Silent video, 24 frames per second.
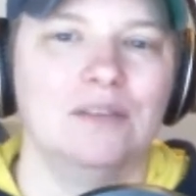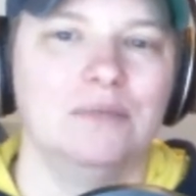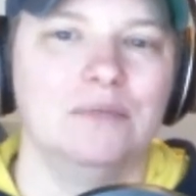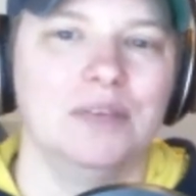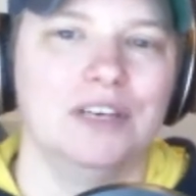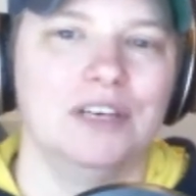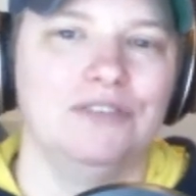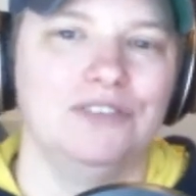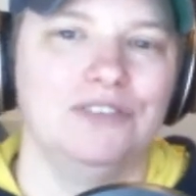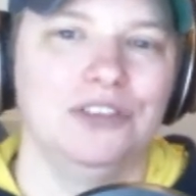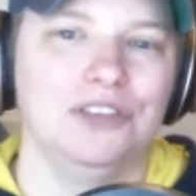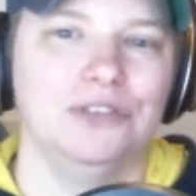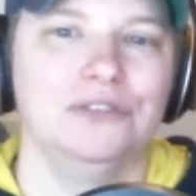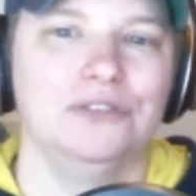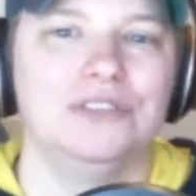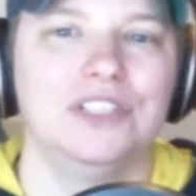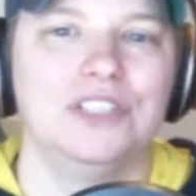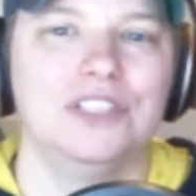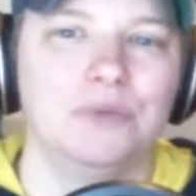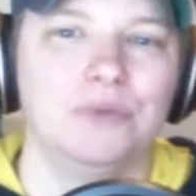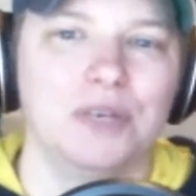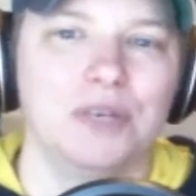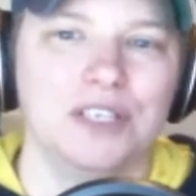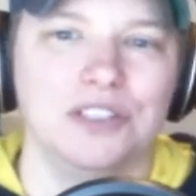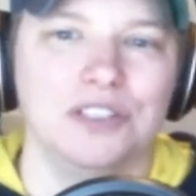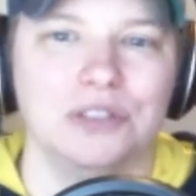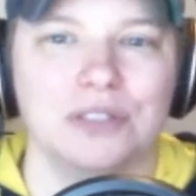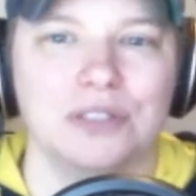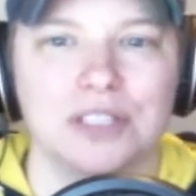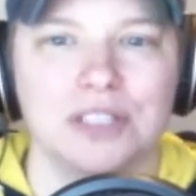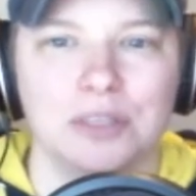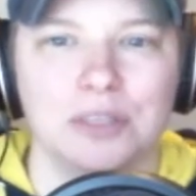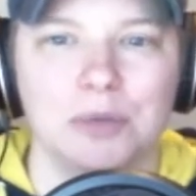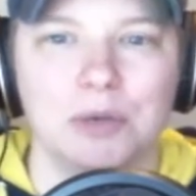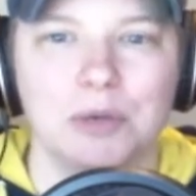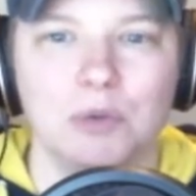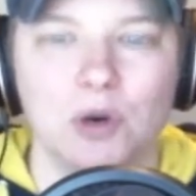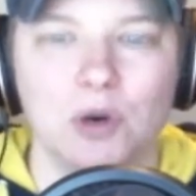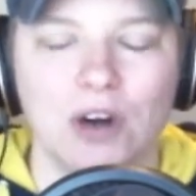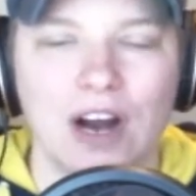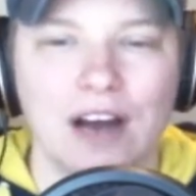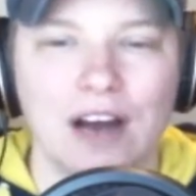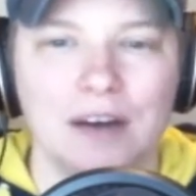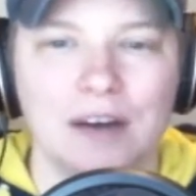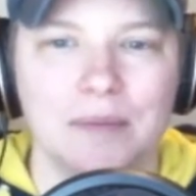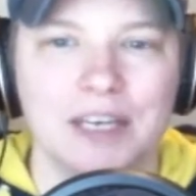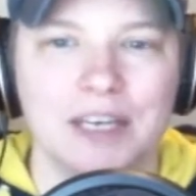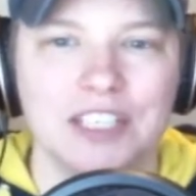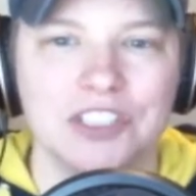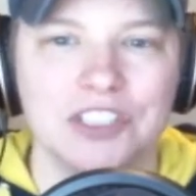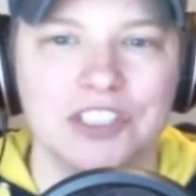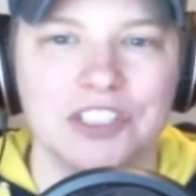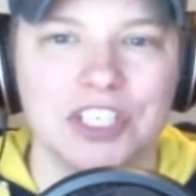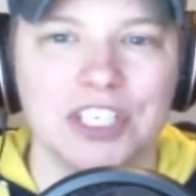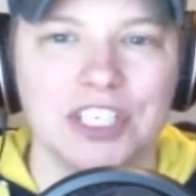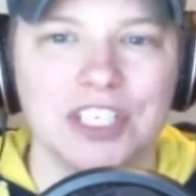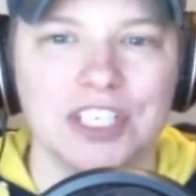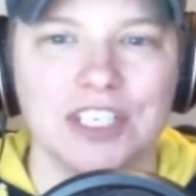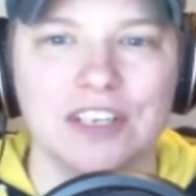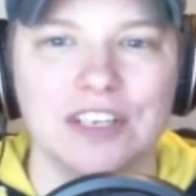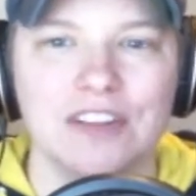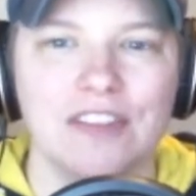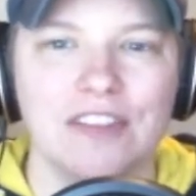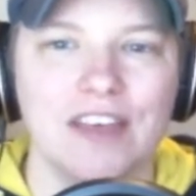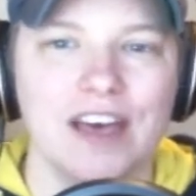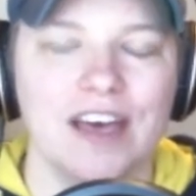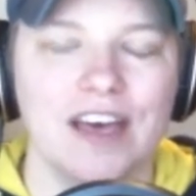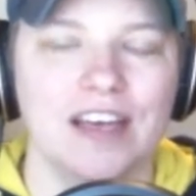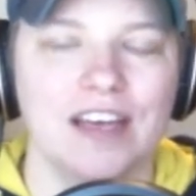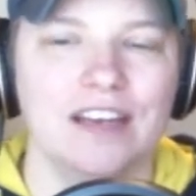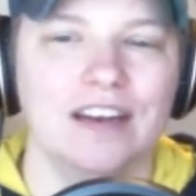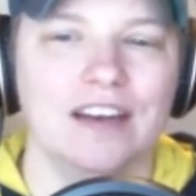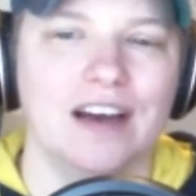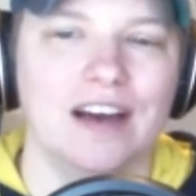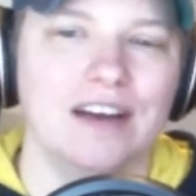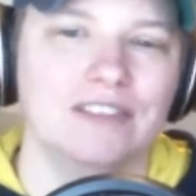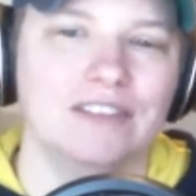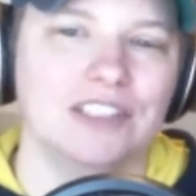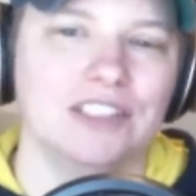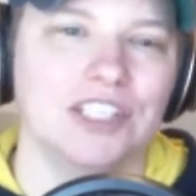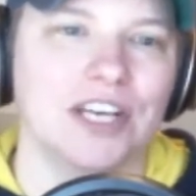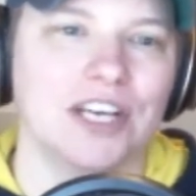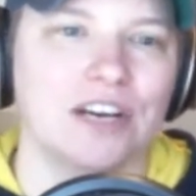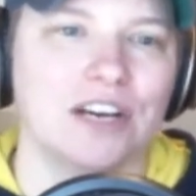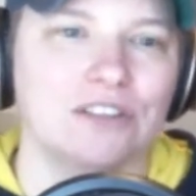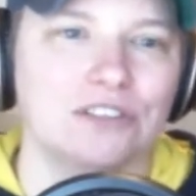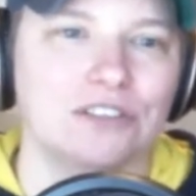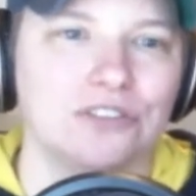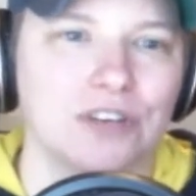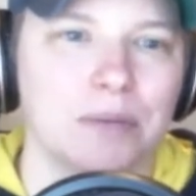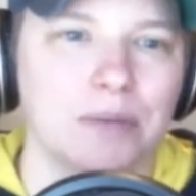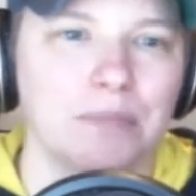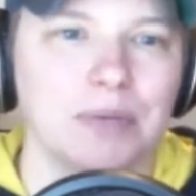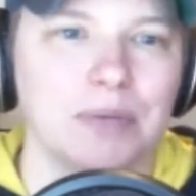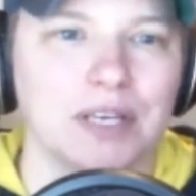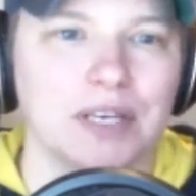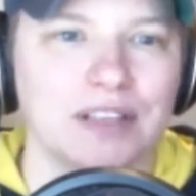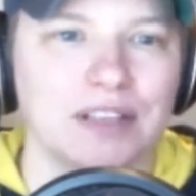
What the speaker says: If you did want to do a little bit more automation, then I would check out Drip.